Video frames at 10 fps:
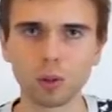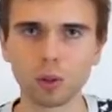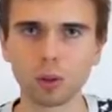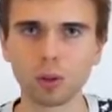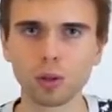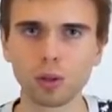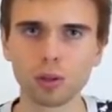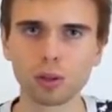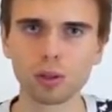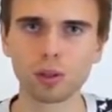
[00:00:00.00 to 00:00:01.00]
It only
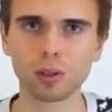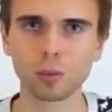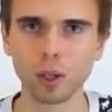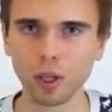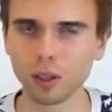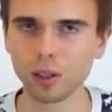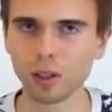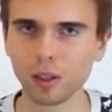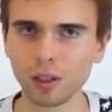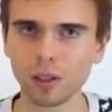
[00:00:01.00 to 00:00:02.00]
comes with
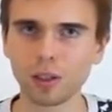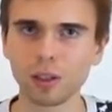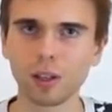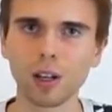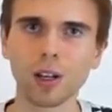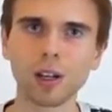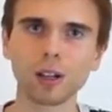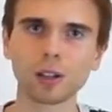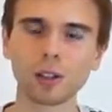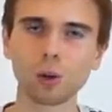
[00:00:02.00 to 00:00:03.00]
practice, with
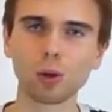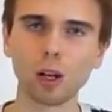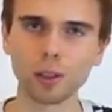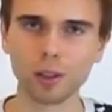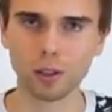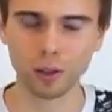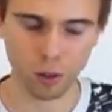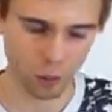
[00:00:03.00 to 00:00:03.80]
regular training.